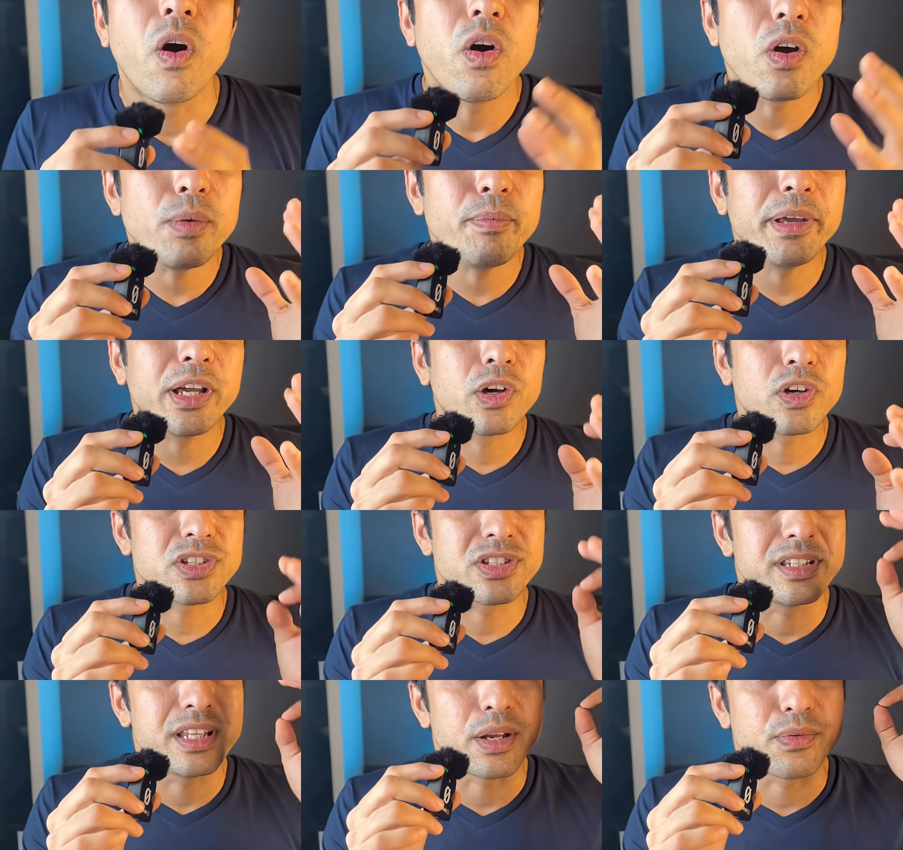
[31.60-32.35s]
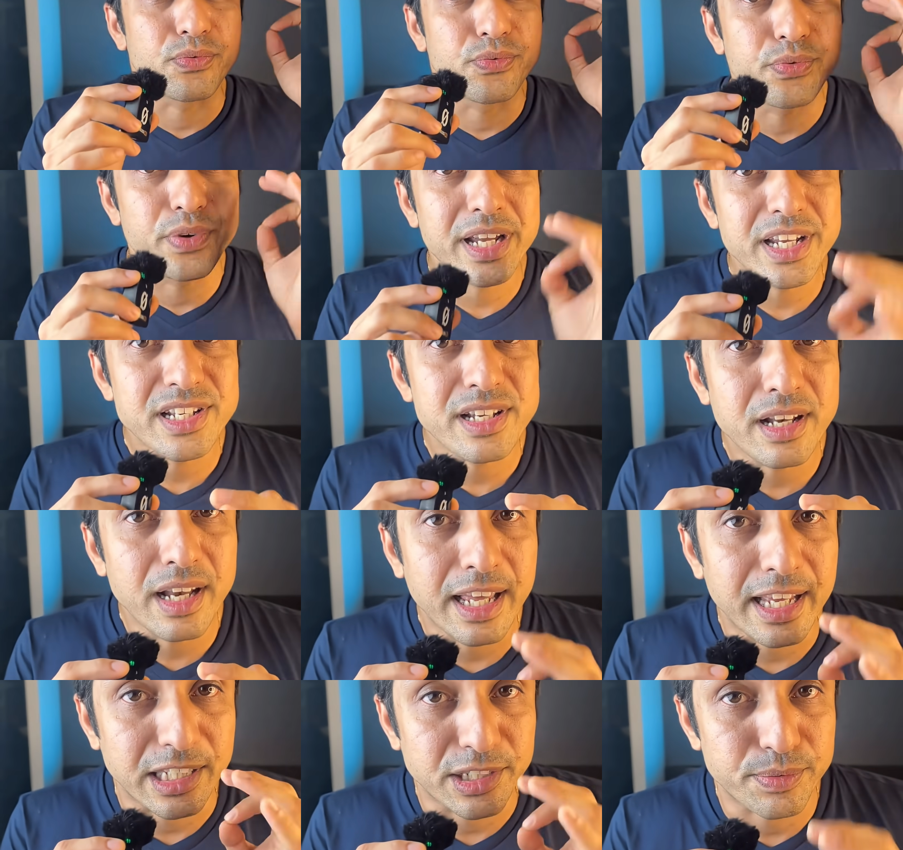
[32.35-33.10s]
All because their
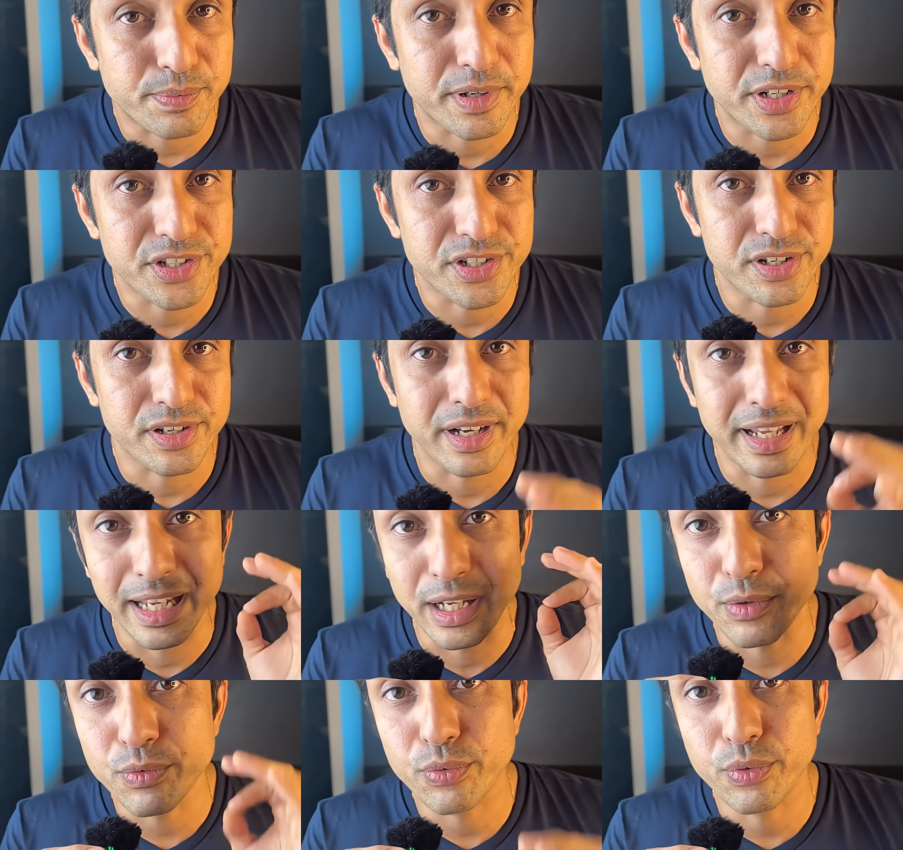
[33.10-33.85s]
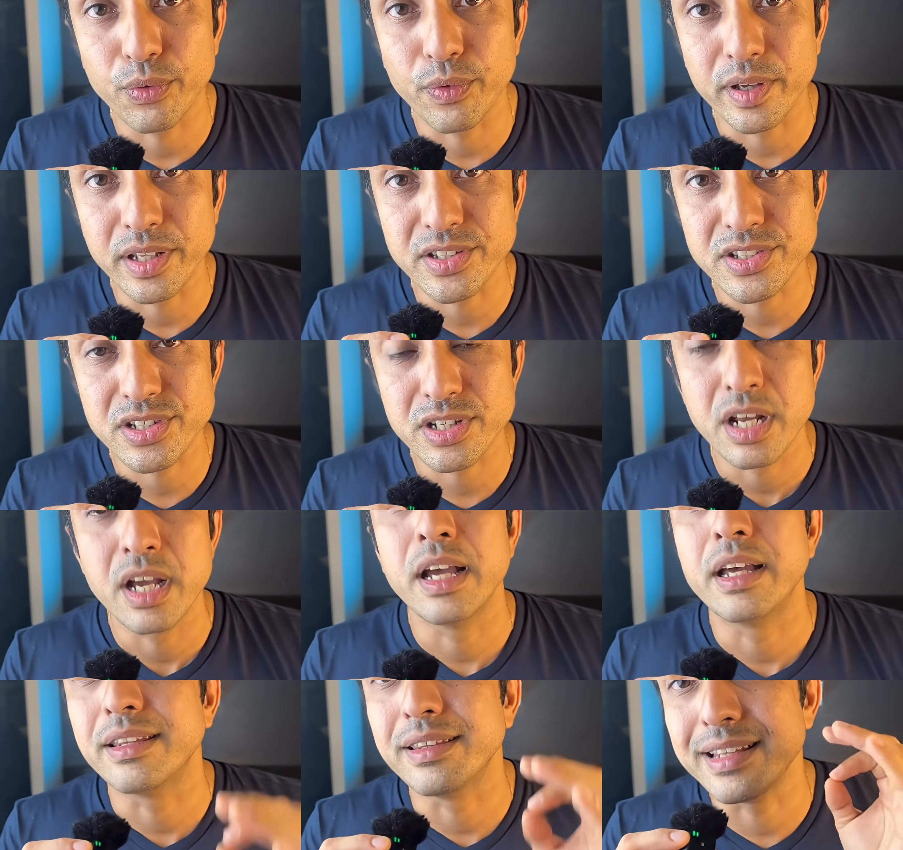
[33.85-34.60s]
facial expression influenced
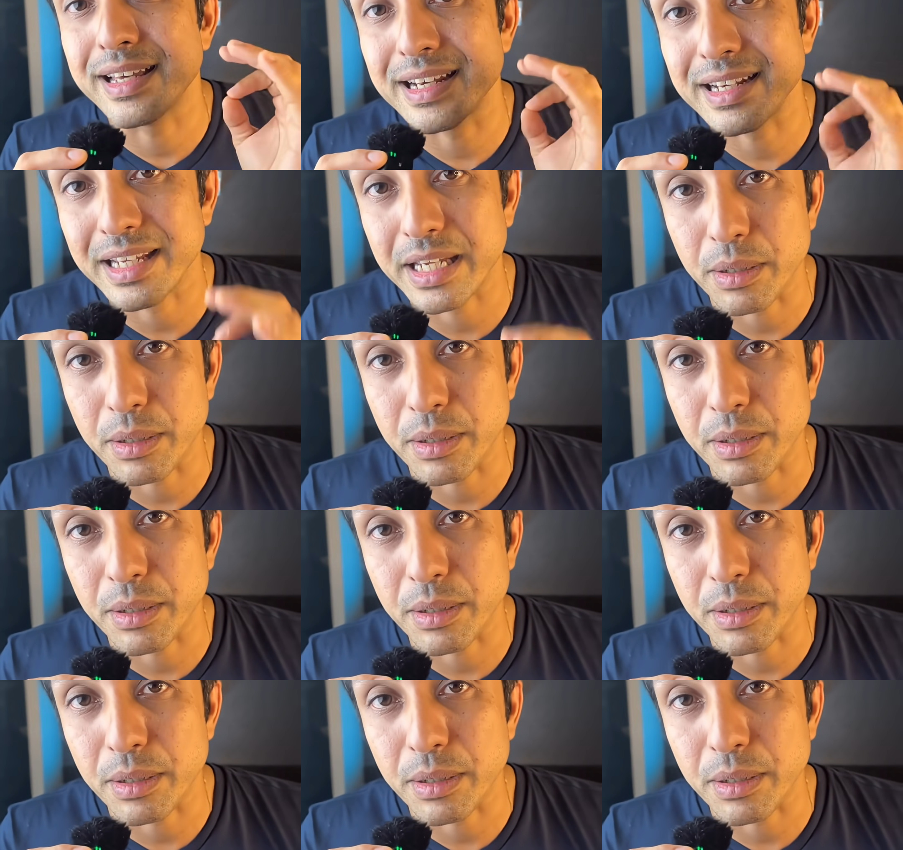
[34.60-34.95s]
their